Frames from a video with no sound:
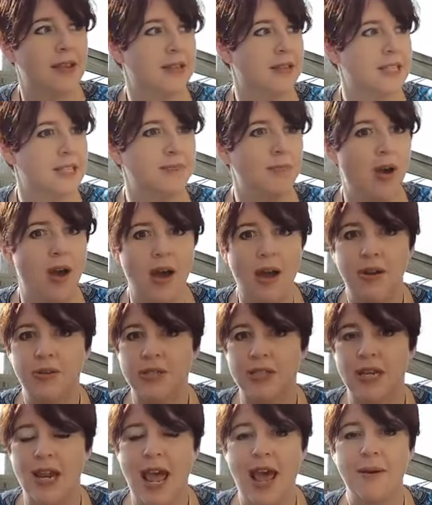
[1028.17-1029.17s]

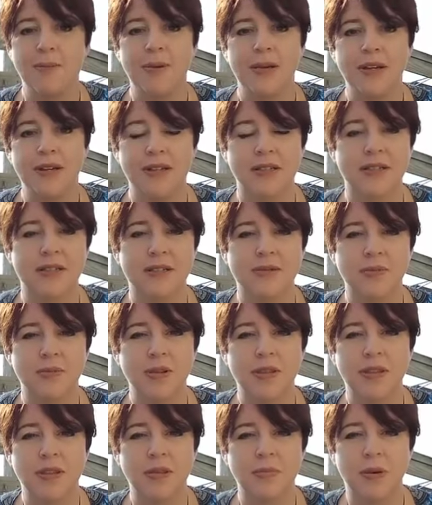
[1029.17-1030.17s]
smiles and happiness
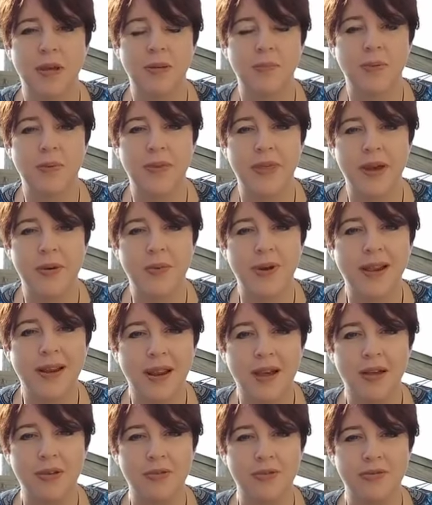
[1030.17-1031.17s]
with the people that we
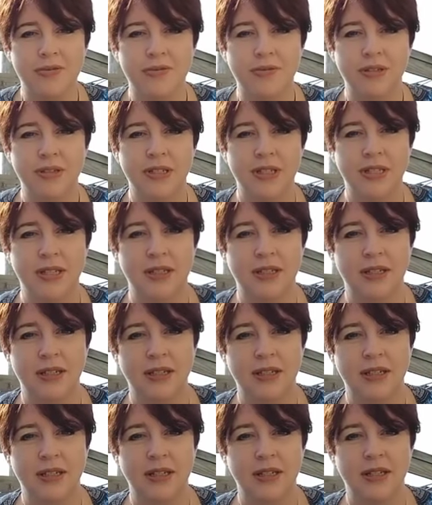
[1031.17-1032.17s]
love,
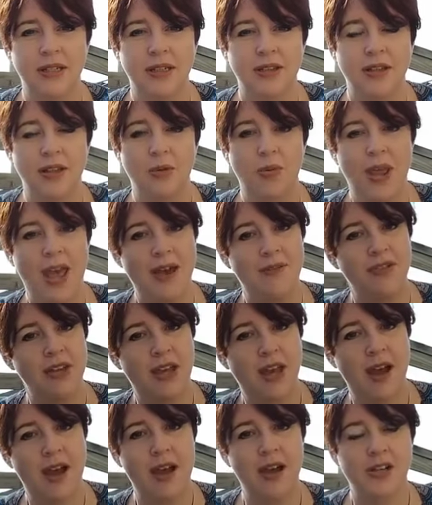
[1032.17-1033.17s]
that we have a
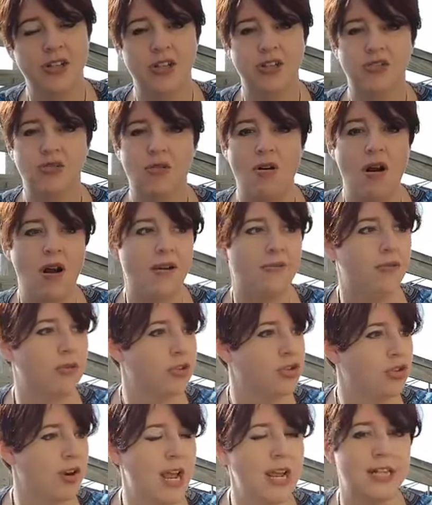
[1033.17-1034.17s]
car to drive or
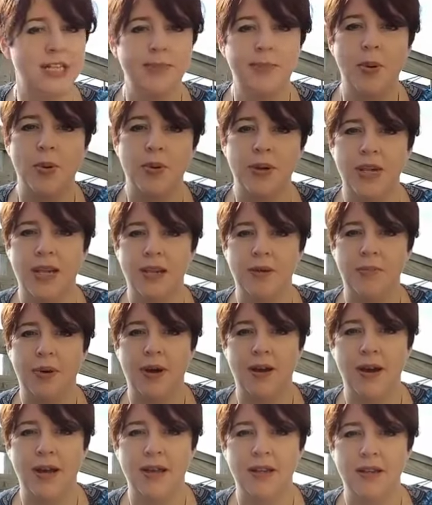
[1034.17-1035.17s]
transport
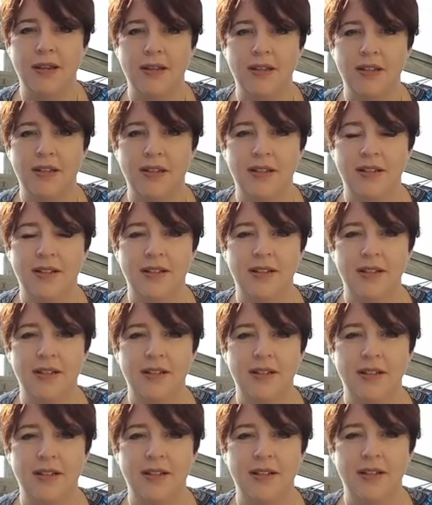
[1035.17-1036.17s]
nearby,
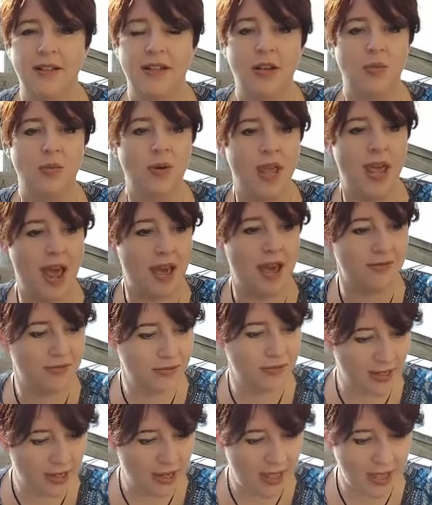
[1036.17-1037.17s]
that we
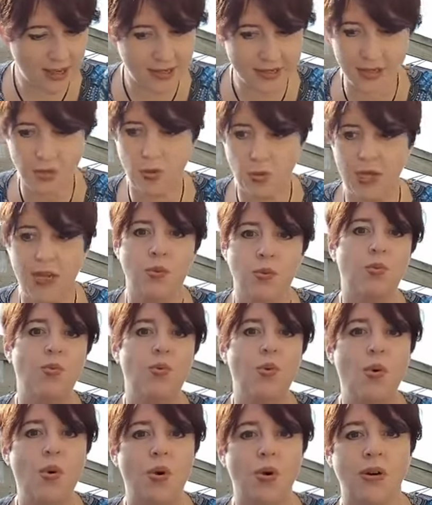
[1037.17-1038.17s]
have legs that we can
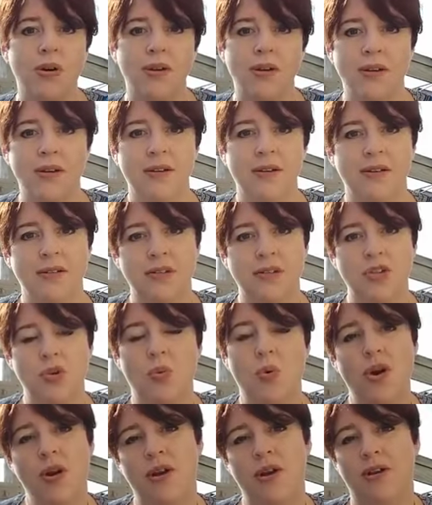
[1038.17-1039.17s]
walk to
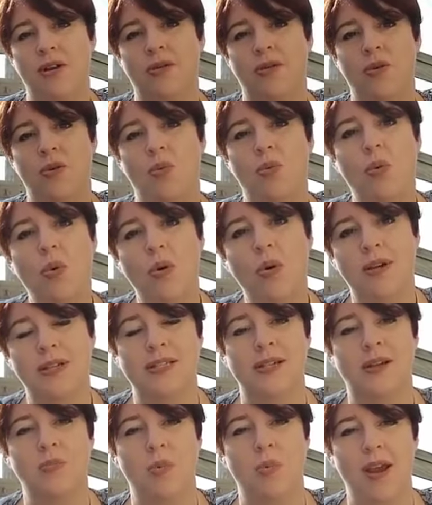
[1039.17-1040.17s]
work or walk
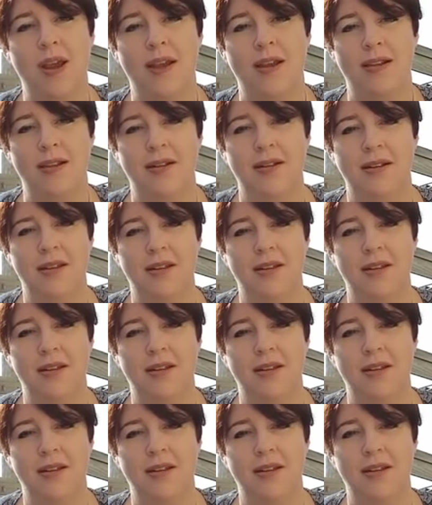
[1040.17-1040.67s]
somewhere.